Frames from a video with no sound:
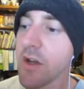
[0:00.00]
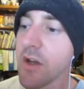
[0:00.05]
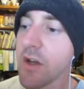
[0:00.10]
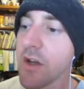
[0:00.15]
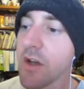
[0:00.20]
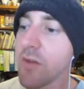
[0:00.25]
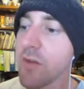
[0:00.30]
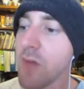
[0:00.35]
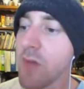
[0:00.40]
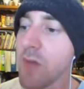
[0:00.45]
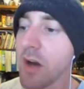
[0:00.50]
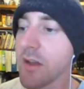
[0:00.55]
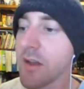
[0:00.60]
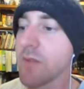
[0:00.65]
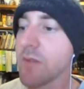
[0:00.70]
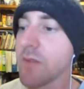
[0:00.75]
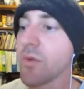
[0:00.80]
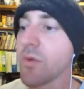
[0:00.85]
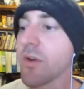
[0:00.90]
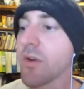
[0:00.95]
know
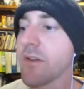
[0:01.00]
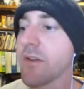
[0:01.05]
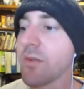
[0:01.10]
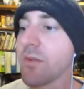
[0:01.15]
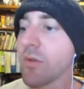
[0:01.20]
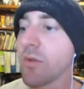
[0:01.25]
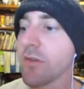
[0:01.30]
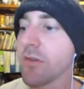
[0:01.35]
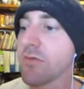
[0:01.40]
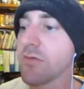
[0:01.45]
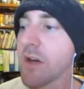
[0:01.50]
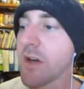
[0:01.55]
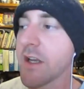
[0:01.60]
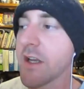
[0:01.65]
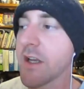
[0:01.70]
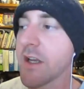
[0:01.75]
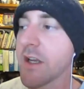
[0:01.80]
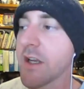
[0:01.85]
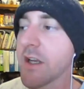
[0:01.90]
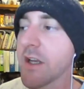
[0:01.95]
Michael Edwards was
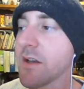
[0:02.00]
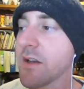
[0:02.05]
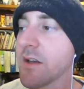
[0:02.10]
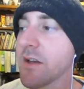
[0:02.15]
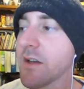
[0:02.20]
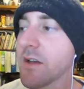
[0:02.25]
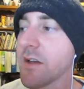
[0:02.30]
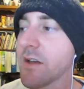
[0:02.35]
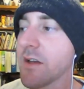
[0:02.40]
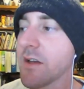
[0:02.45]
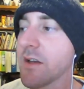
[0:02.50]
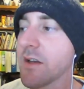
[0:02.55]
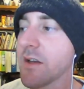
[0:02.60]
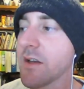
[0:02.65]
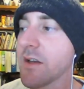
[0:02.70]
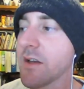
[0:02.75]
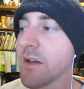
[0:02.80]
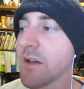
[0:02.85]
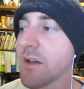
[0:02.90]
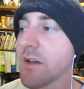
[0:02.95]
running
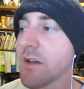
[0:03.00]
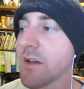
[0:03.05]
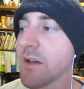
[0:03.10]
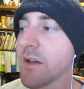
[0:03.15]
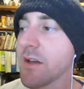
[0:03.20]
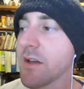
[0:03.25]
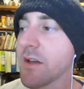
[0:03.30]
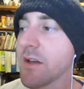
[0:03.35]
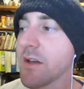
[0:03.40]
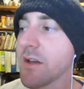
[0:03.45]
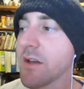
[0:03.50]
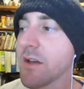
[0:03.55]
Elder,